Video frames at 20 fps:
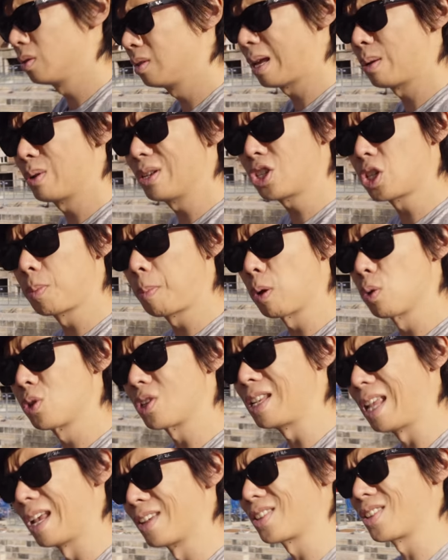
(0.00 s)
Now this
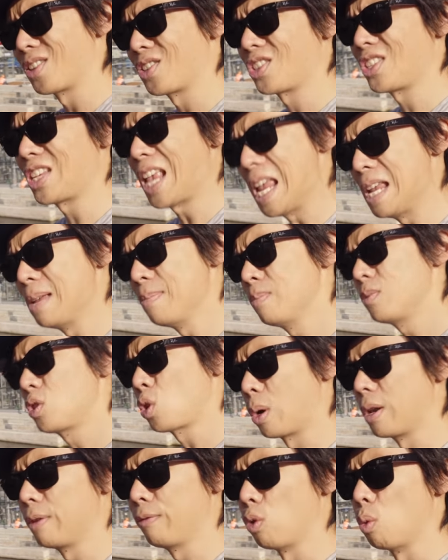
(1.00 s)
supposedly has the same
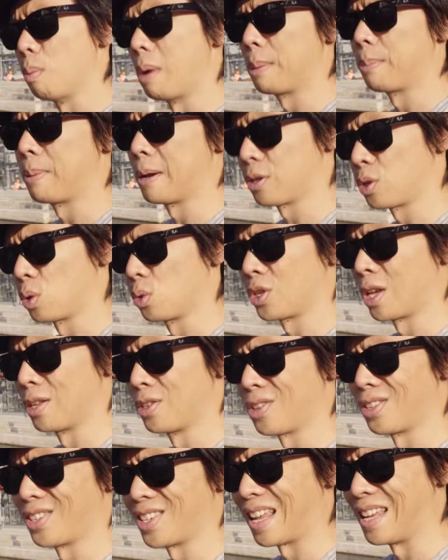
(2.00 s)
24 megapixel
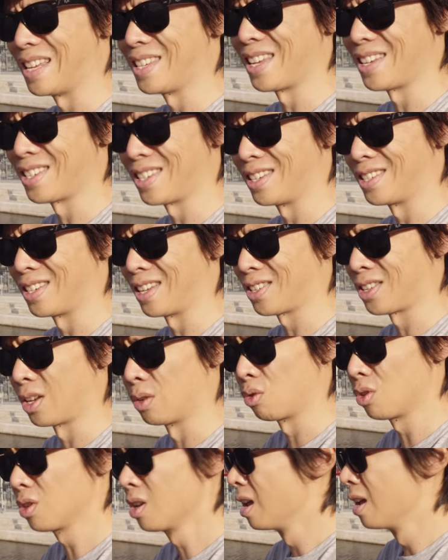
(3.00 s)
sensor as the
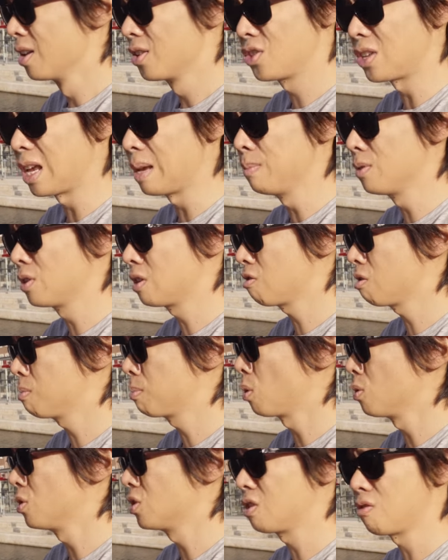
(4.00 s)
A6600, same
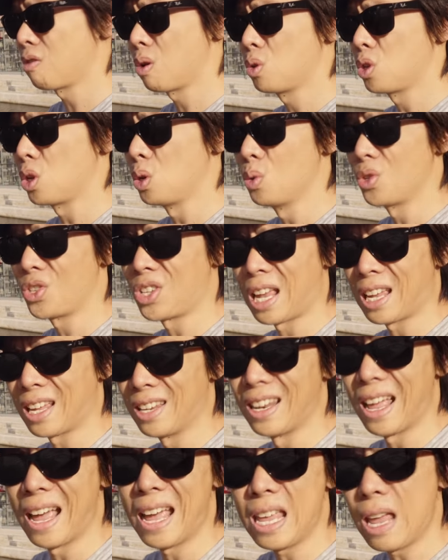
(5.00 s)
0.02
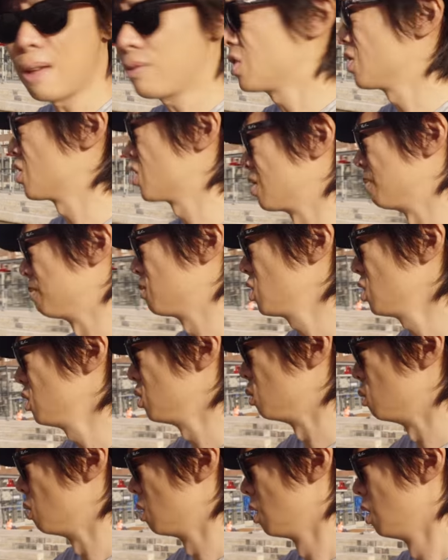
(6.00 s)
second AF system
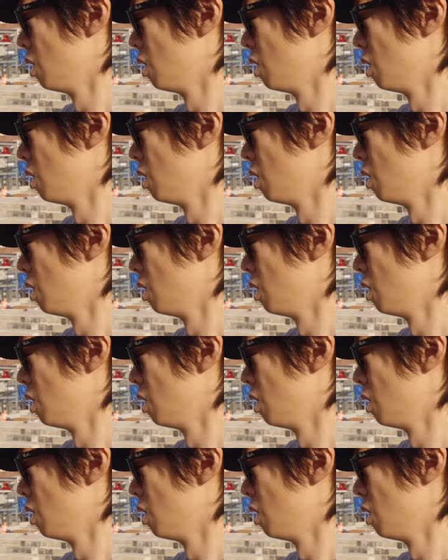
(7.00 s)
too.